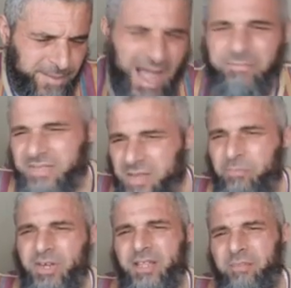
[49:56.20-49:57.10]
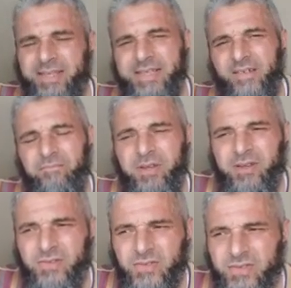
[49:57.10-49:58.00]
I'm disappointed in myself
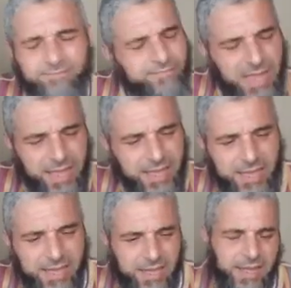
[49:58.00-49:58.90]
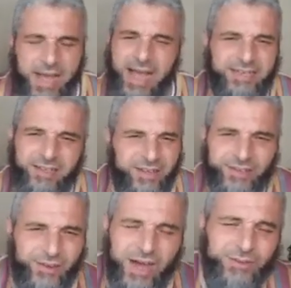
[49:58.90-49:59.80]
because I did not
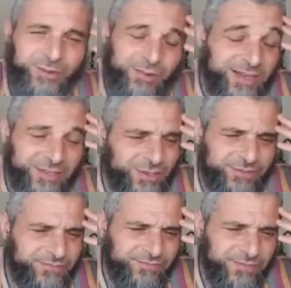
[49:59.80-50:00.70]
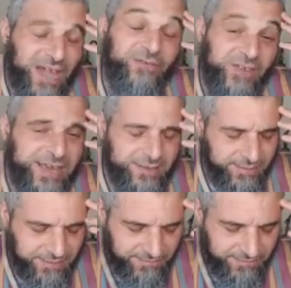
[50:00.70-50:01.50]
know how to raise you. I failed.